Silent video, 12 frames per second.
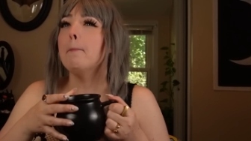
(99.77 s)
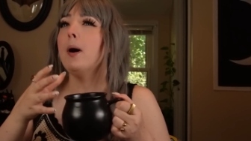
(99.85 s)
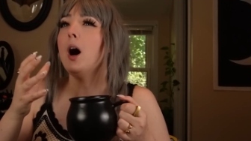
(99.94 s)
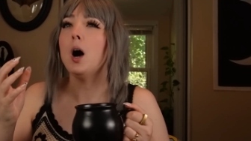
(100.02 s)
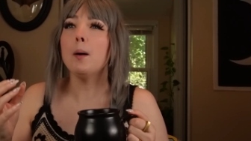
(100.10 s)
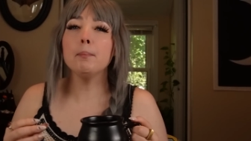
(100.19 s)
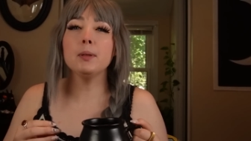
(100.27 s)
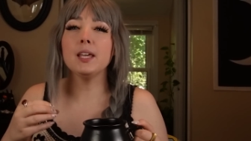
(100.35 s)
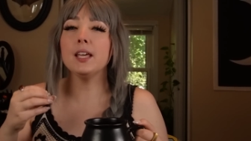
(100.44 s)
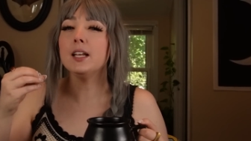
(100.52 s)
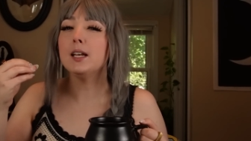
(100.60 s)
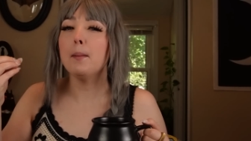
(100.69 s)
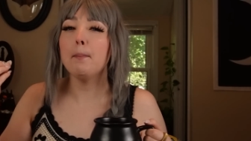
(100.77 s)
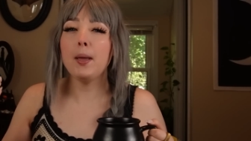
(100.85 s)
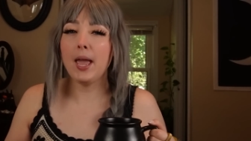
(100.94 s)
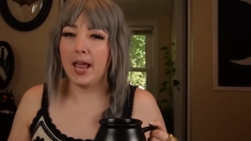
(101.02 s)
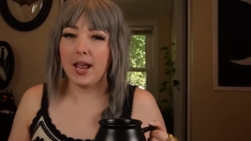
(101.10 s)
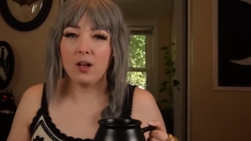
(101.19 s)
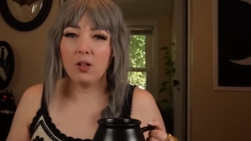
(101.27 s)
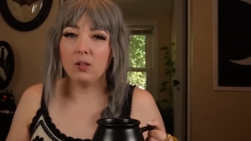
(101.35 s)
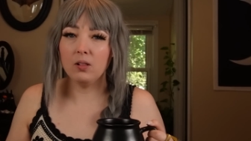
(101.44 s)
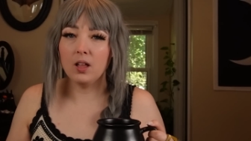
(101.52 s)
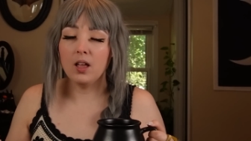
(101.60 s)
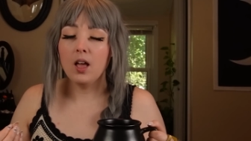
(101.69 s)
pumpkin
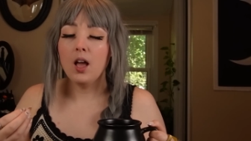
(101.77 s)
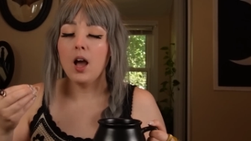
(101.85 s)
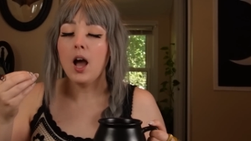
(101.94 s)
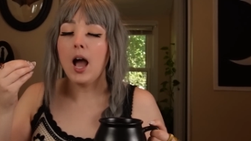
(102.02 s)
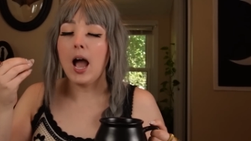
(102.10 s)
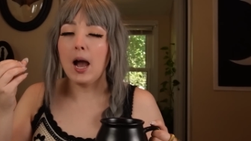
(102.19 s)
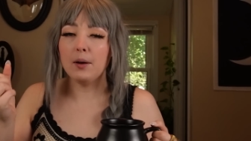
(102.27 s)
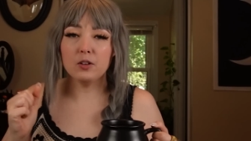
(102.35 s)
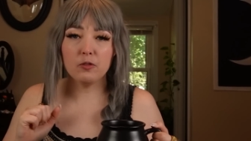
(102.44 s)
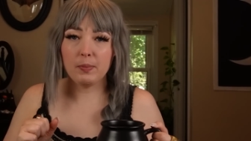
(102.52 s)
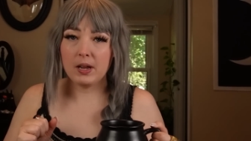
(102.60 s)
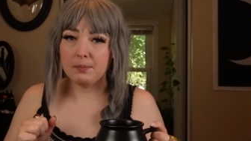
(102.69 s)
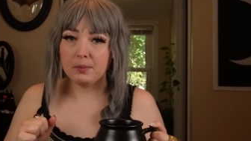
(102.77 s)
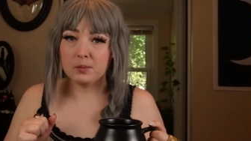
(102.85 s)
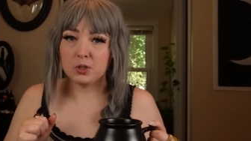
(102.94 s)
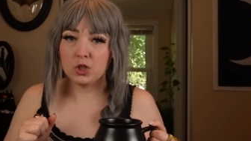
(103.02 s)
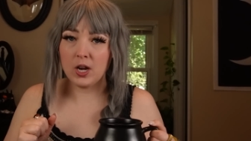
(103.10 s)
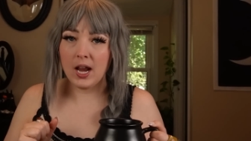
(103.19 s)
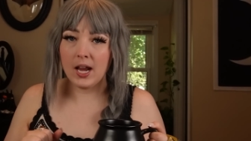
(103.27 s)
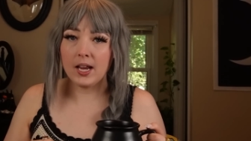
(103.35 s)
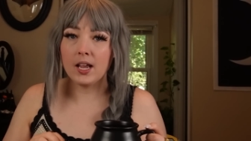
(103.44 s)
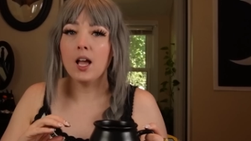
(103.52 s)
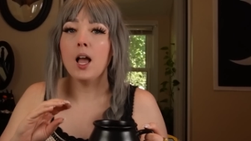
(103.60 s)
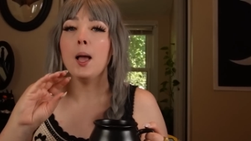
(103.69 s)
pail out of paper
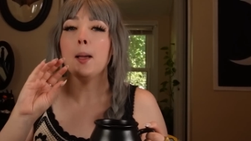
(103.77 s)
mache